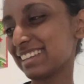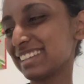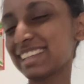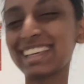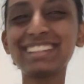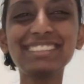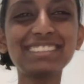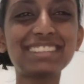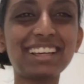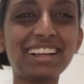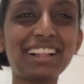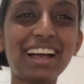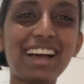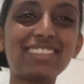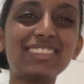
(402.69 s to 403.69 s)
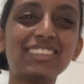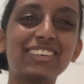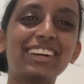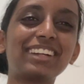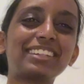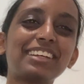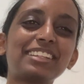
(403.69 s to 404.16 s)
Can you tell I haven't
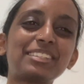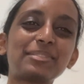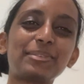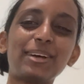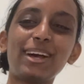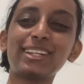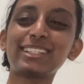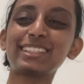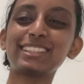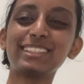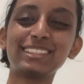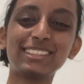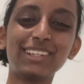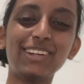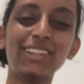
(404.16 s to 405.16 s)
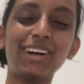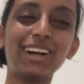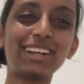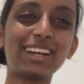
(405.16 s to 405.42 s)
worked on this project in so long?